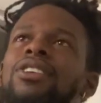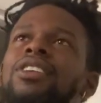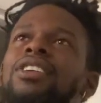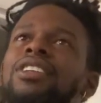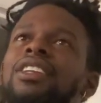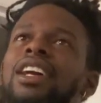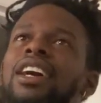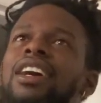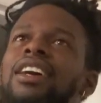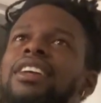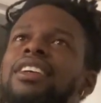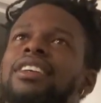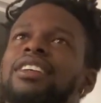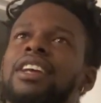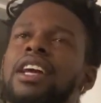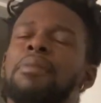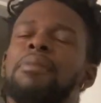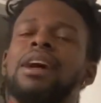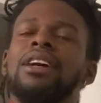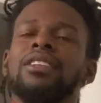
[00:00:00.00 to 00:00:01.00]
like,
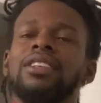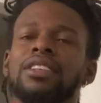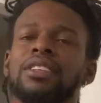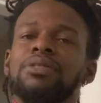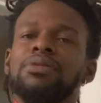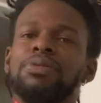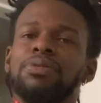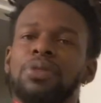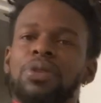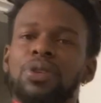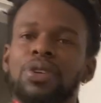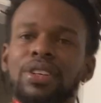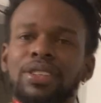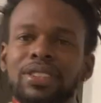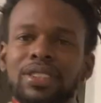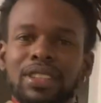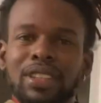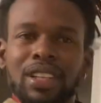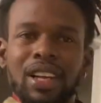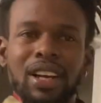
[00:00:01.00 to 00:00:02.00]
am I looking forward
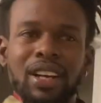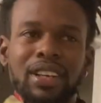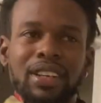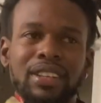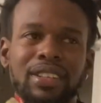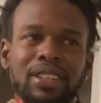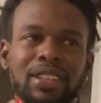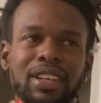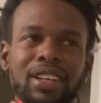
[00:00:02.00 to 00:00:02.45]
to like